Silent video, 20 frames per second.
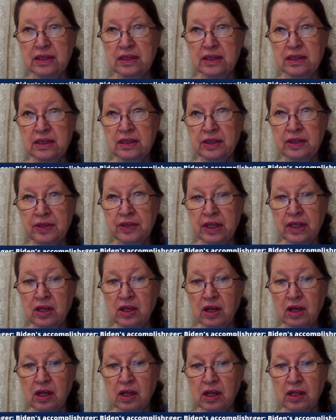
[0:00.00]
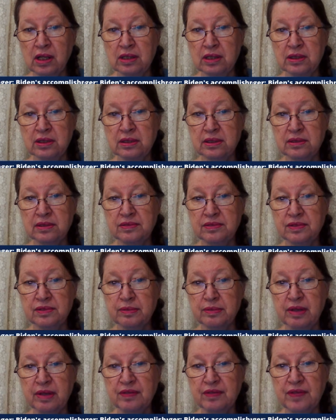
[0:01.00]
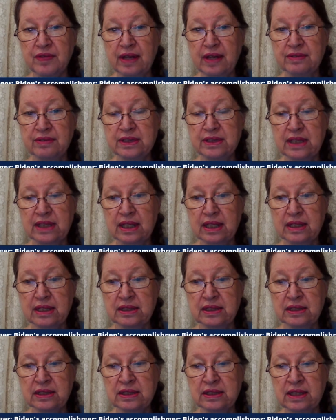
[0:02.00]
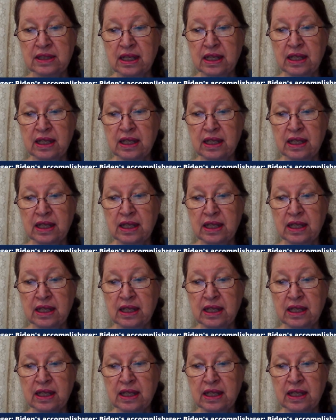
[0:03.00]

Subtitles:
Larry called for about 5 seconds.